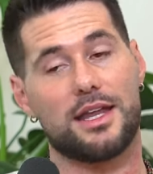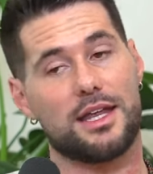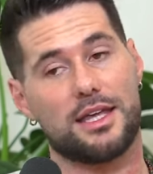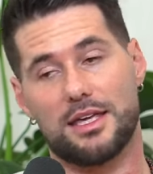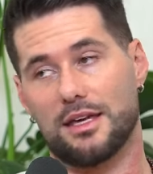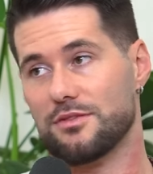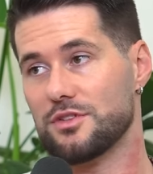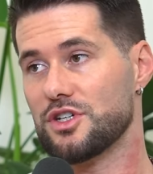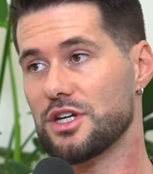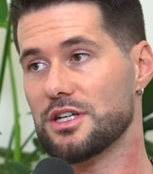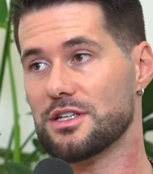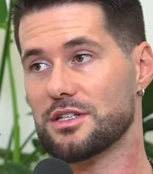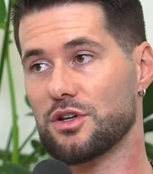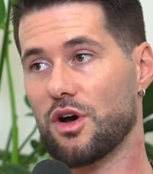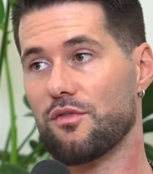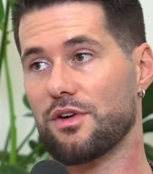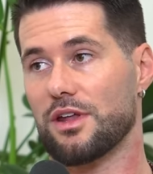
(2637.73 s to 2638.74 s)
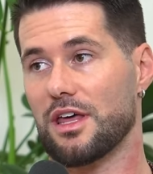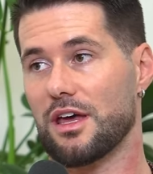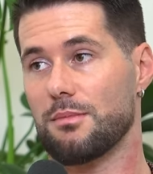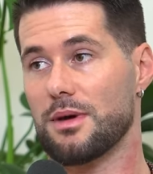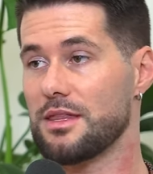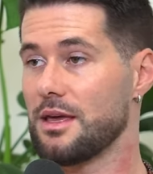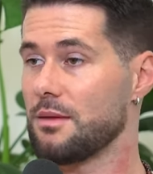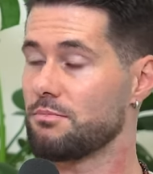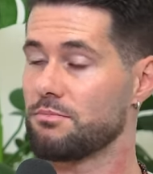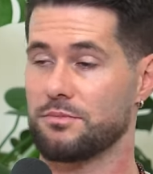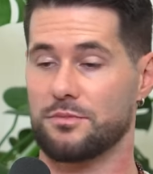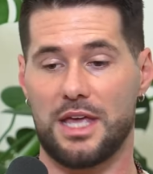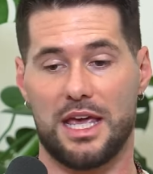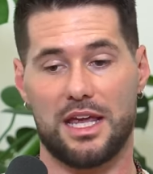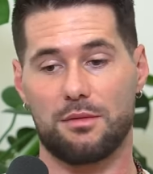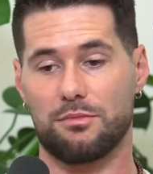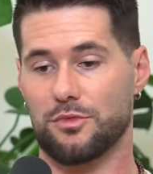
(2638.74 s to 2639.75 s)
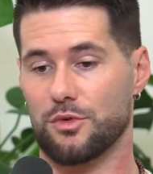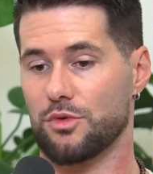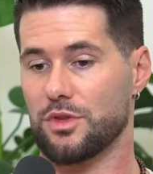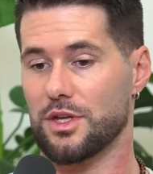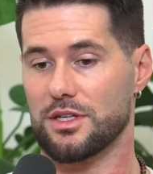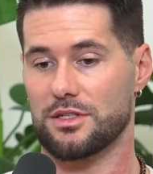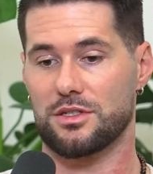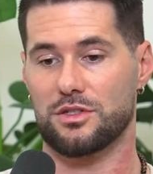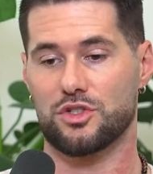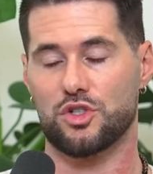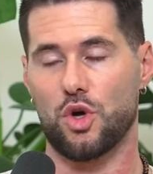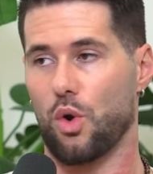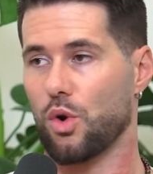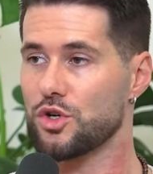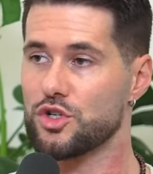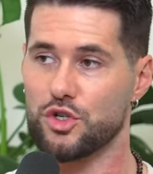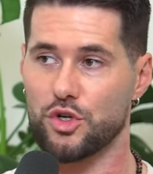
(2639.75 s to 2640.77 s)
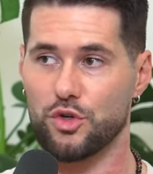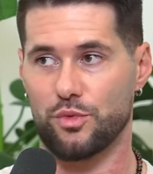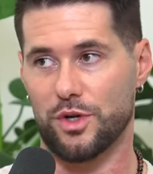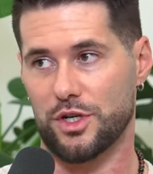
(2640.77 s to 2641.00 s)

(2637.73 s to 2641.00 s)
And he gives Jesus over to them and they take him through this torture